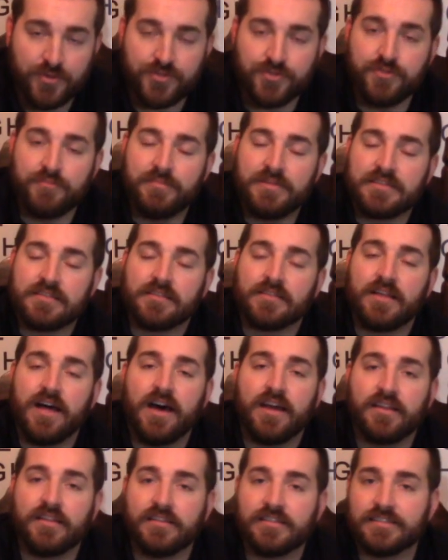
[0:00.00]
Jude missed a
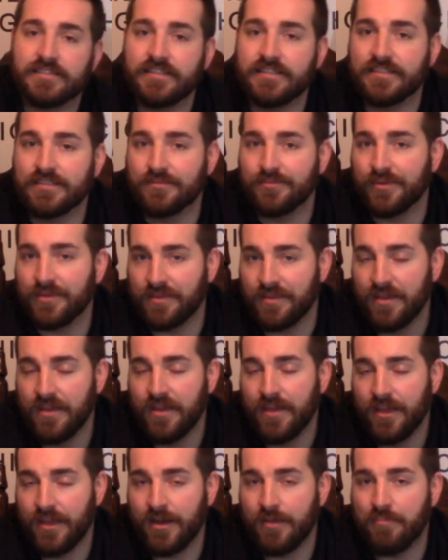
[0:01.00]
lot of the season with
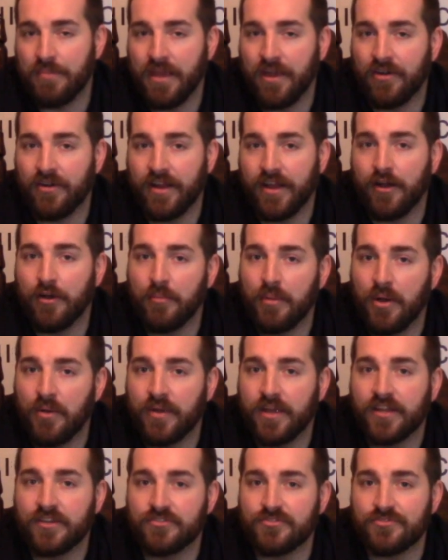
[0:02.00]
an apparent elbow
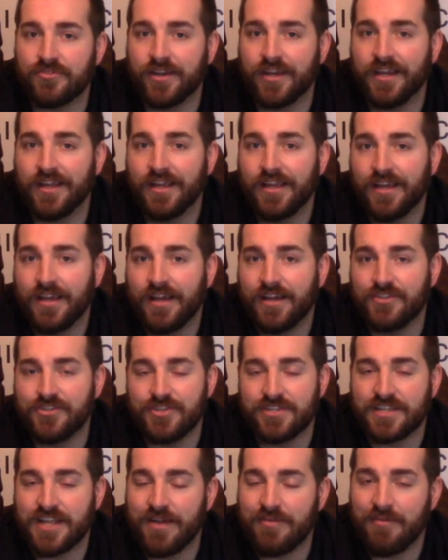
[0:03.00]
injury,
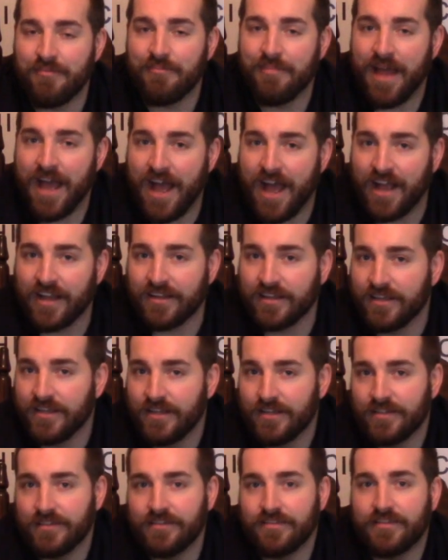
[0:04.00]
just coming back.
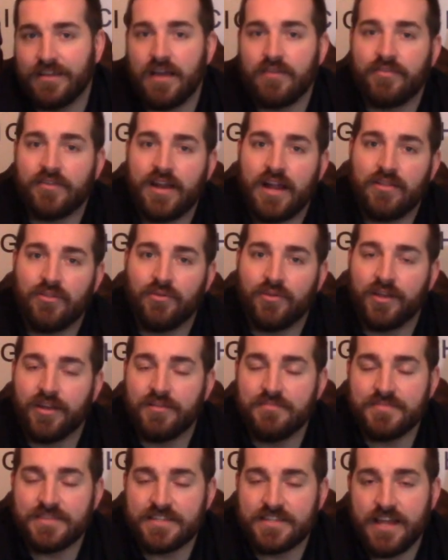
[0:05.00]
Definitely not looking
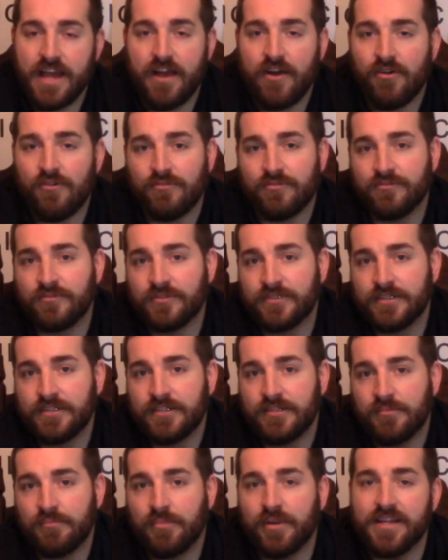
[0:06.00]
himself,
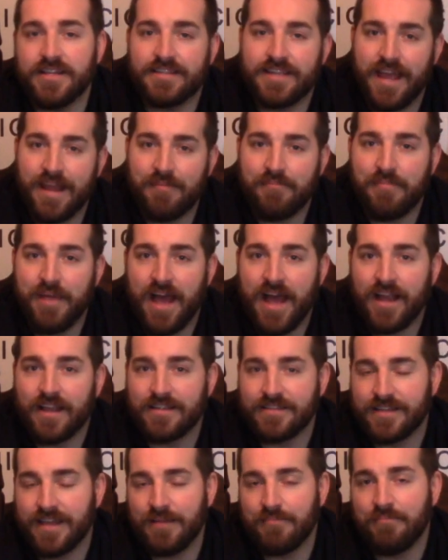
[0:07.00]
but he's getting back.
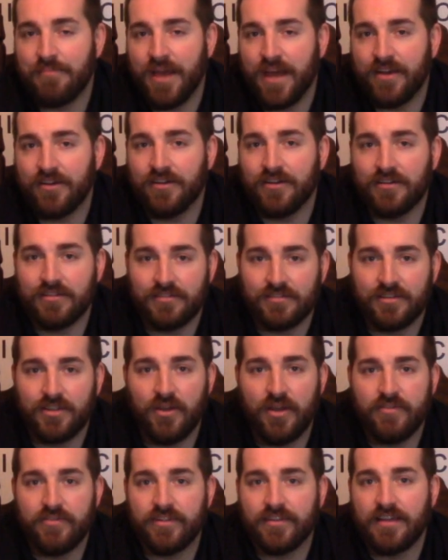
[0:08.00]
He's getting better. You
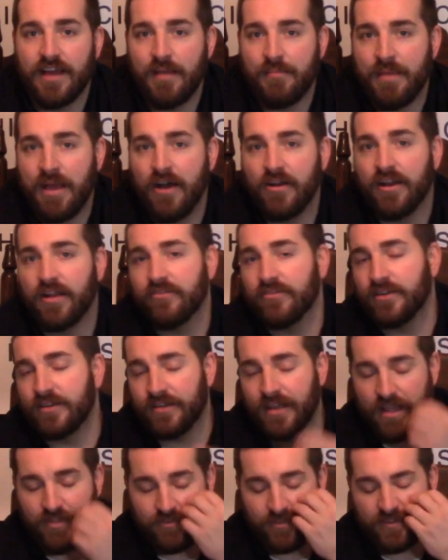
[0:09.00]
know, every time out, every
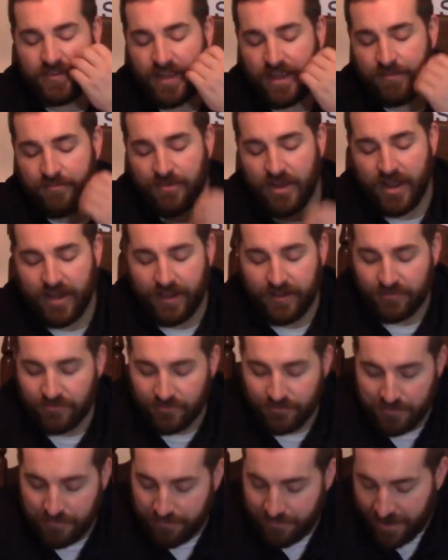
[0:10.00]
every day, probably getting a
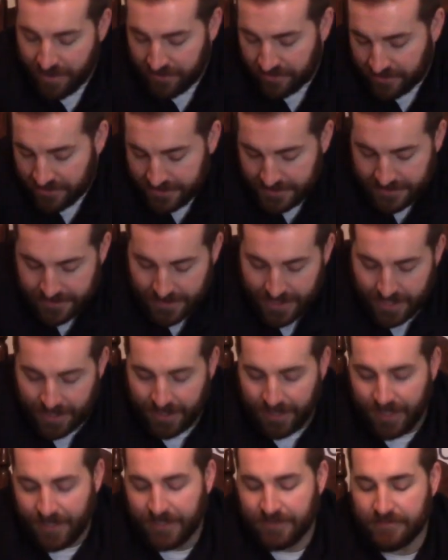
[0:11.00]
little bit better.
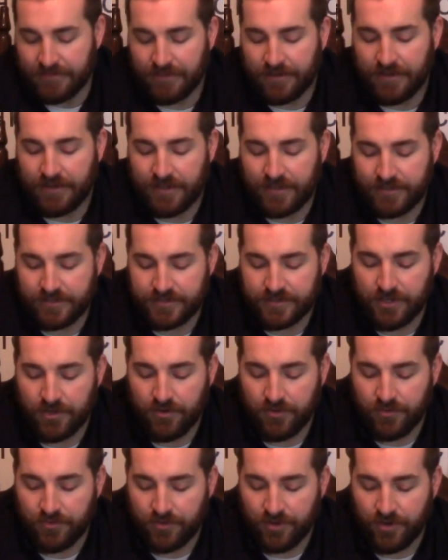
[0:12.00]
And uh,
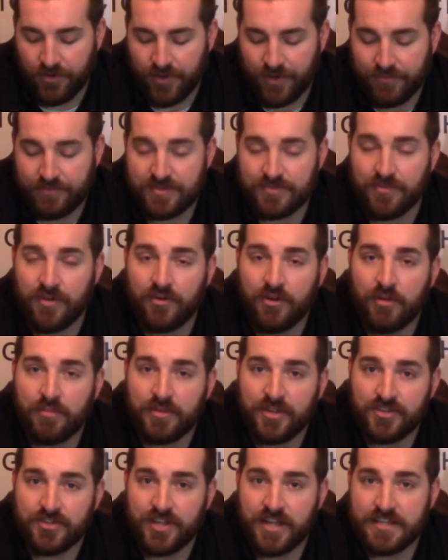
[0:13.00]
so, you know, he was runner up
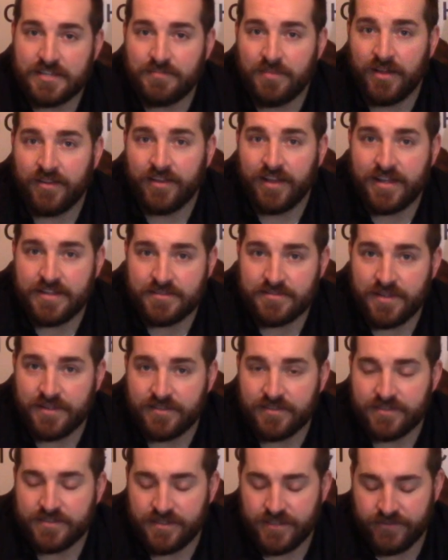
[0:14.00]
to Ches-Mont last week
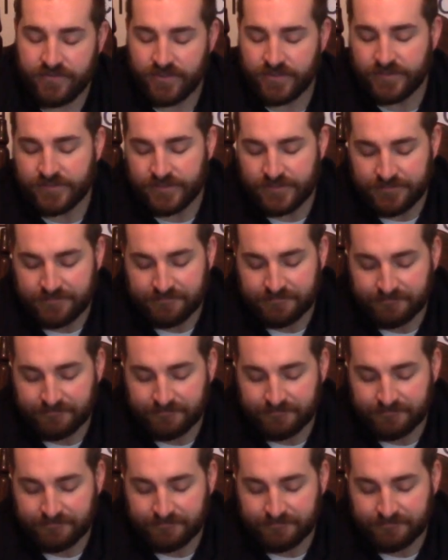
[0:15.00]
to Stevens.